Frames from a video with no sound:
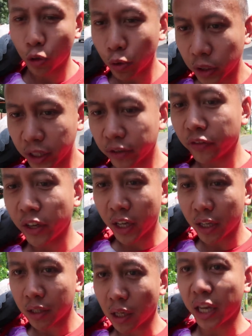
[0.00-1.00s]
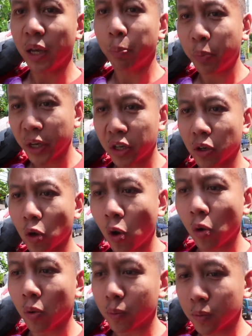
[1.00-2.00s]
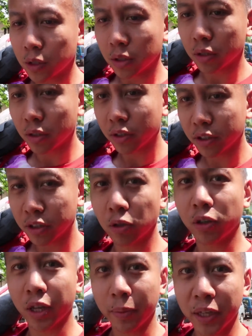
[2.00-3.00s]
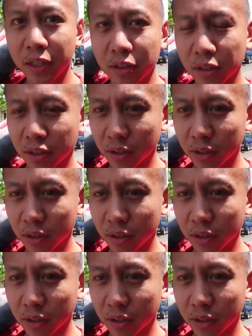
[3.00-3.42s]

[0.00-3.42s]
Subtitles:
to live in a bigger home. You know what I mean?